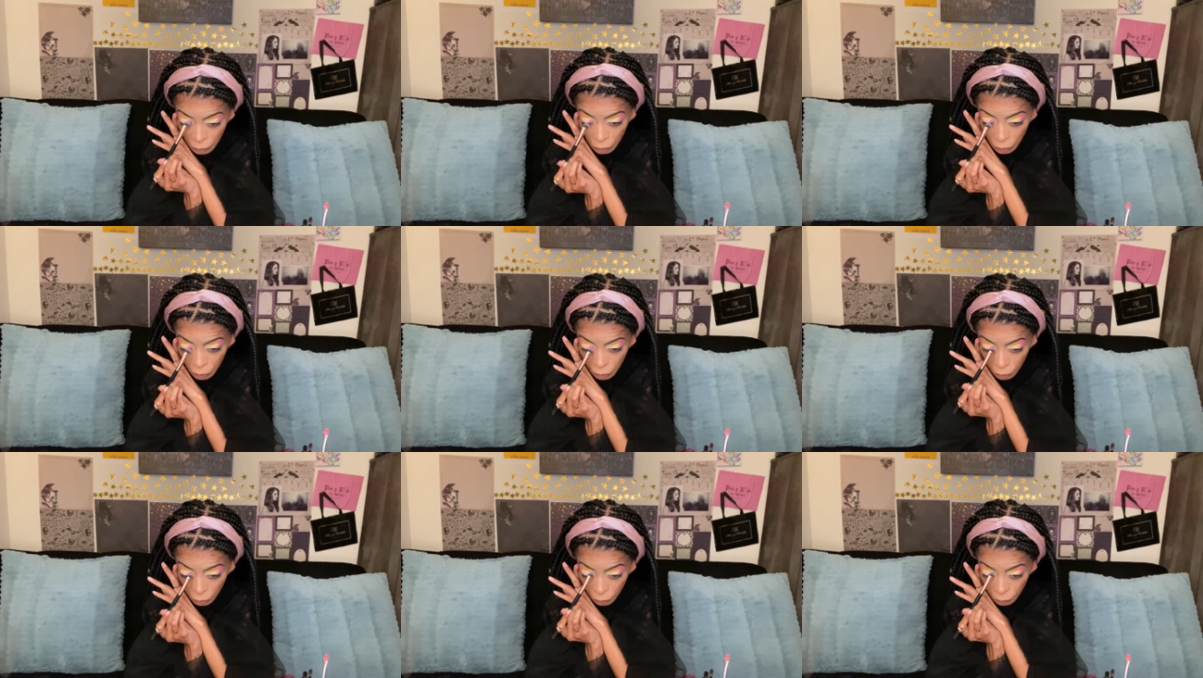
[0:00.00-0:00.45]

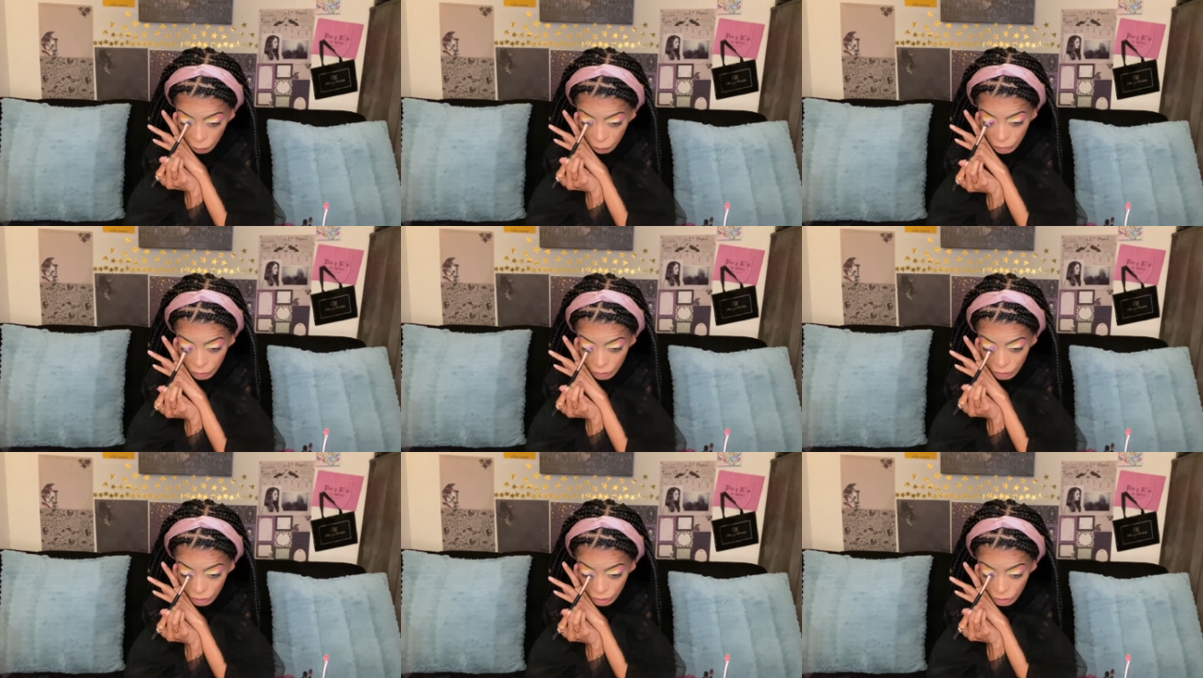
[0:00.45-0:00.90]
Uh-oh,
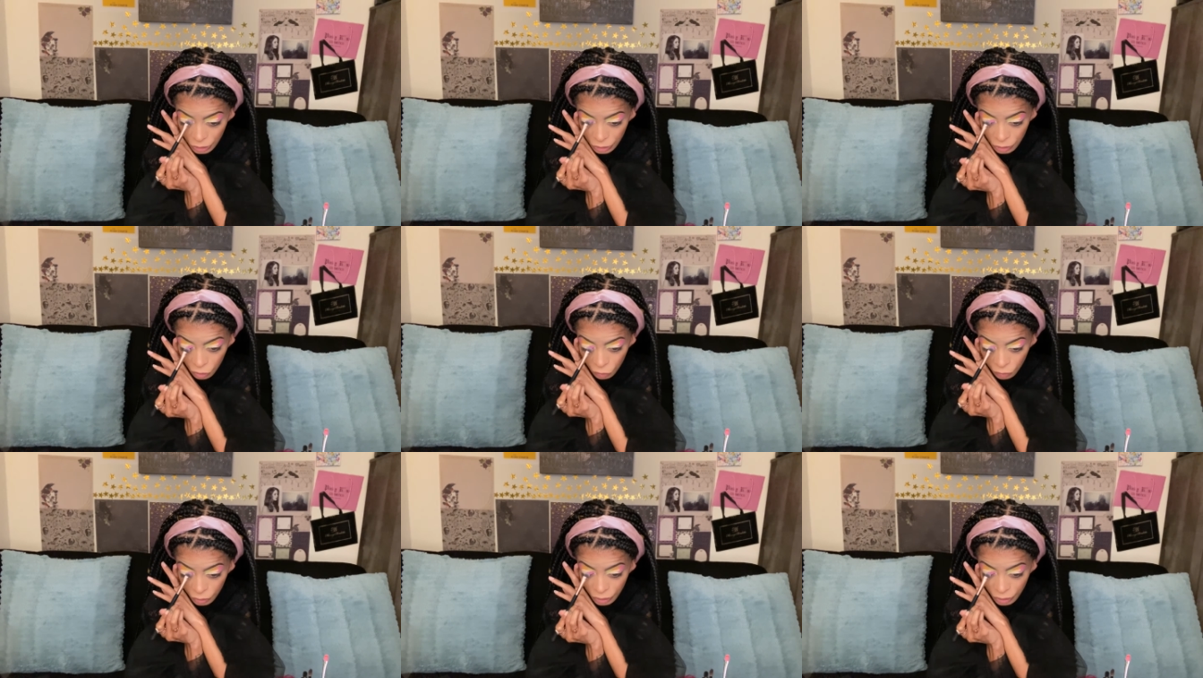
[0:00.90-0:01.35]
it's
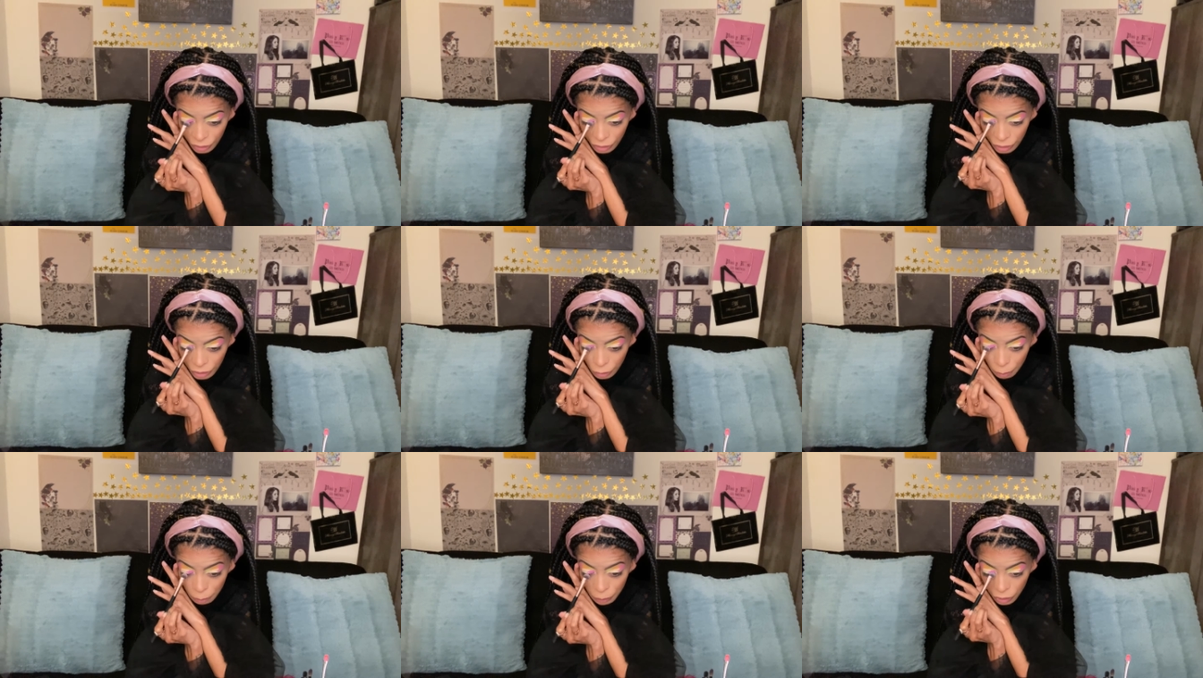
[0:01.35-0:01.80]
okay, it's
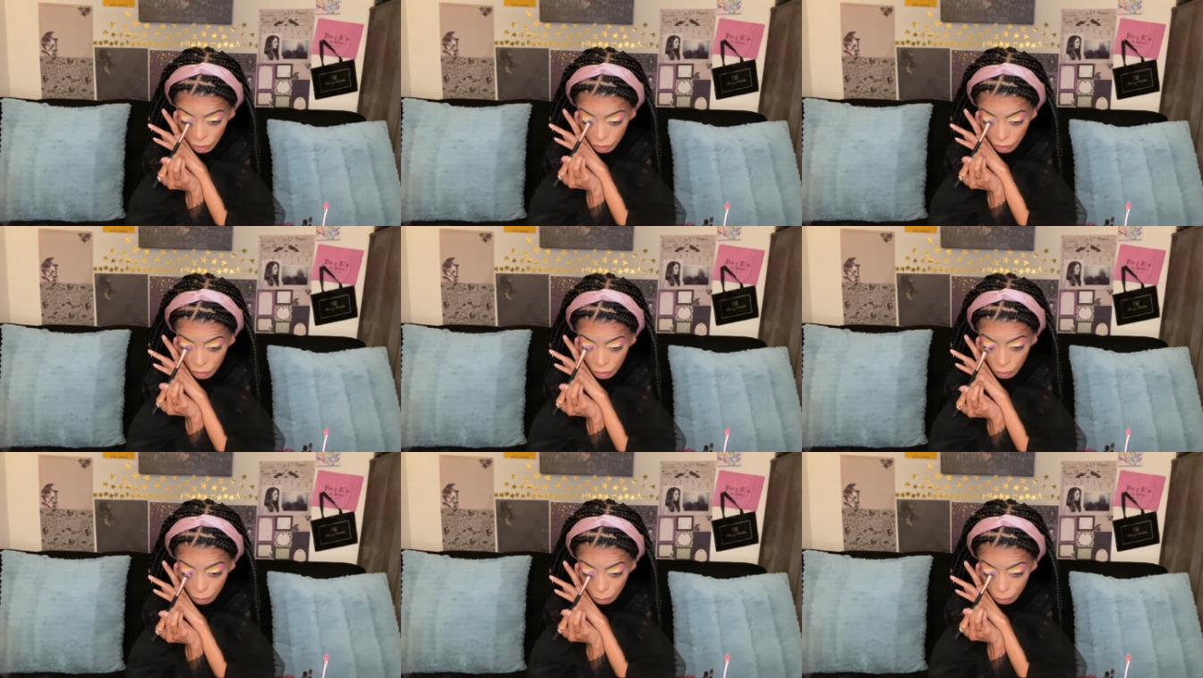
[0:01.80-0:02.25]

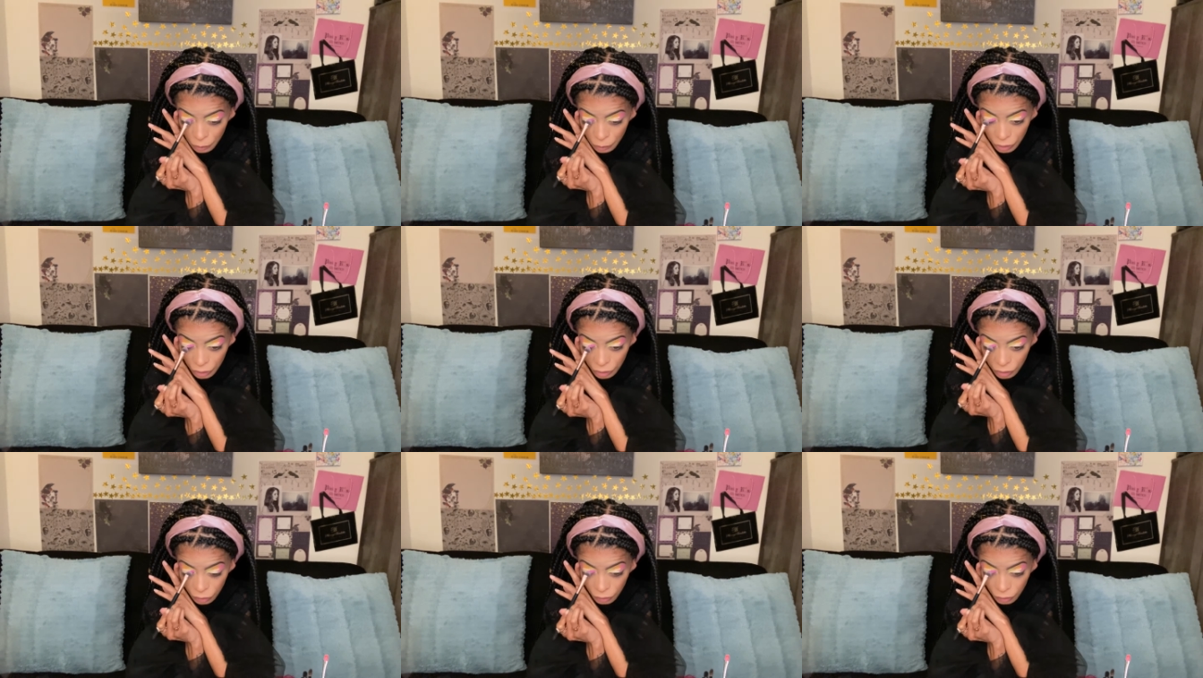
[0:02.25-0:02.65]
spilling, but that's